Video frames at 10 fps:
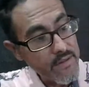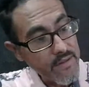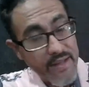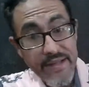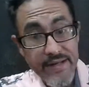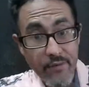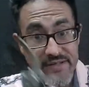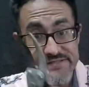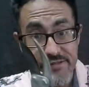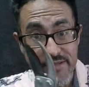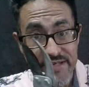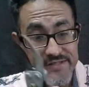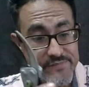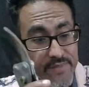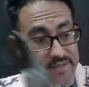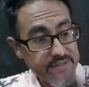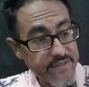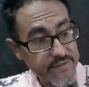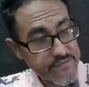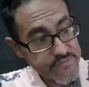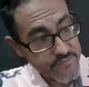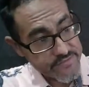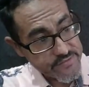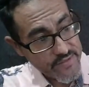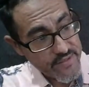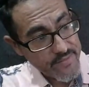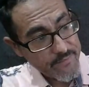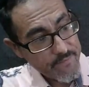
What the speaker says: And I already sterilized my cutter, so it's okay.